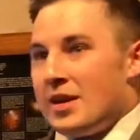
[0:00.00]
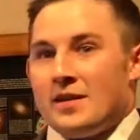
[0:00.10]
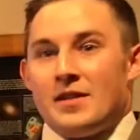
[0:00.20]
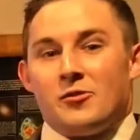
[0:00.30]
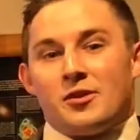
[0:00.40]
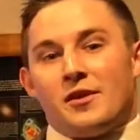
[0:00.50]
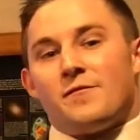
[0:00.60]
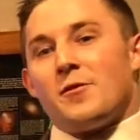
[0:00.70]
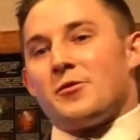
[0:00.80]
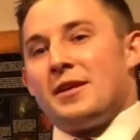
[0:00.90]
And then looking
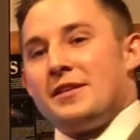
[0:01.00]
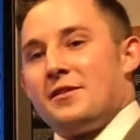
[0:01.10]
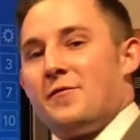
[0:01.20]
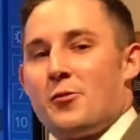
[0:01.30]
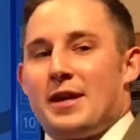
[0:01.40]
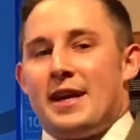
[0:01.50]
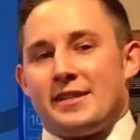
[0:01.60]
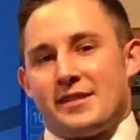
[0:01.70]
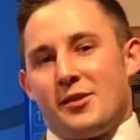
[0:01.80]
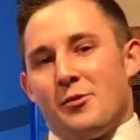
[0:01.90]
further into the
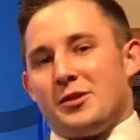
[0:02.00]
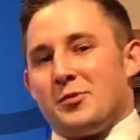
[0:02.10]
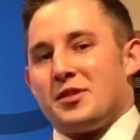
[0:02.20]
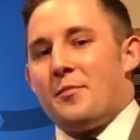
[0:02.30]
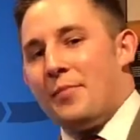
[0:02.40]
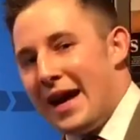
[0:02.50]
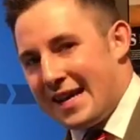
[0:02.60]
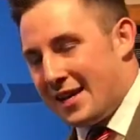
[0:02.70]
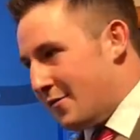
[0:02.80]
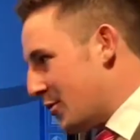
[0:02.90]
forecast, going towards the
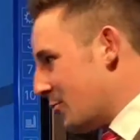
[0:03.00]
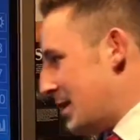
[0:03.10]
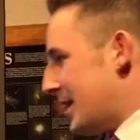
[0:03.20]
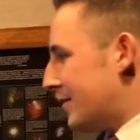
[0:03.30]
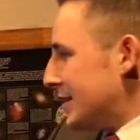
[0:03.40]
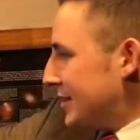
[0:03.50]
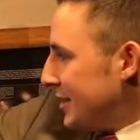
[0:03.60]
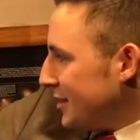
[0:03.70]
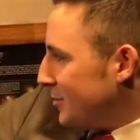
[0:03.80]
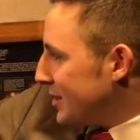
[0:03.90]
back end of your weekend, this
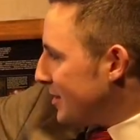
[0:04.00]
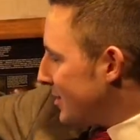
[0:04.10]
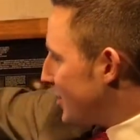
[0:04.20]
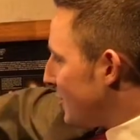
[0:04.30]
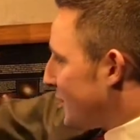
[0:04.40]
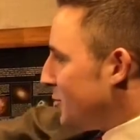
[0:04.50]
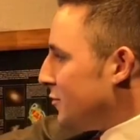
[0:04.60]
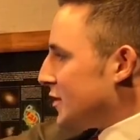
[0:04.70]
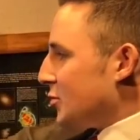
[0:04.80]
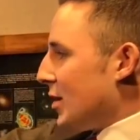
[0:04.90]
system is going to start to
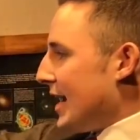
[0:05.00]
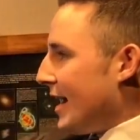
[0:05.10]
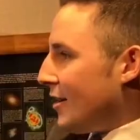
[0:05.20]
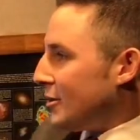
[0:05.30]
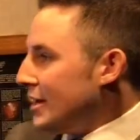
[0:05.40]
move its way out.